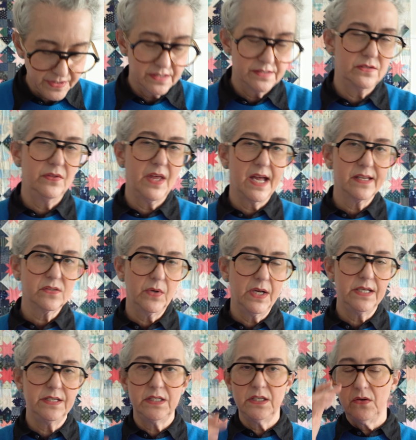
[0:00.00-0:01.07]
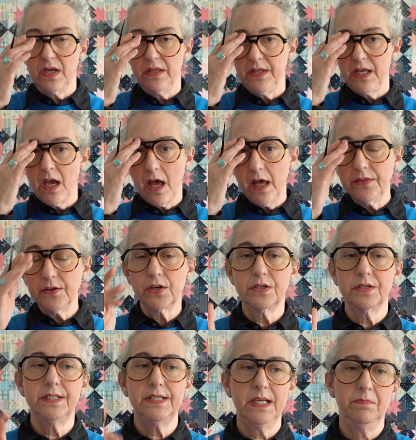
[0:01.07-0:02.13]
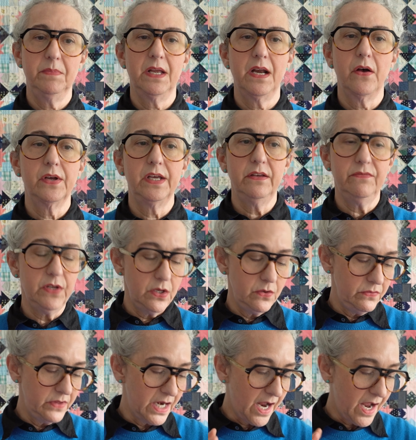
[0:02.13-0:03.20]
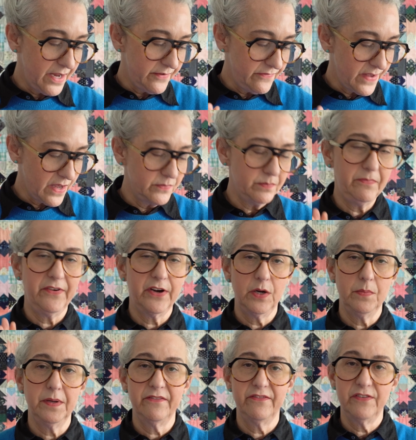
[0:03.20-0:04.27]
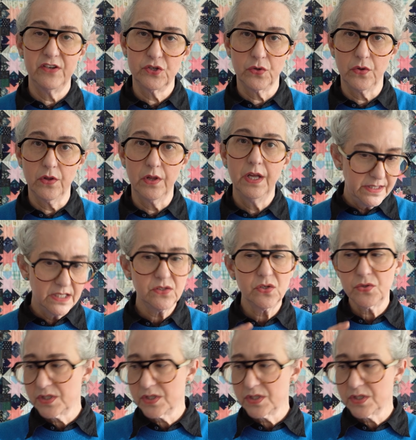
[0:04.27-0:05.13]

So that's what I do. And the other tip that I'll give you that I have found very beneficial, these are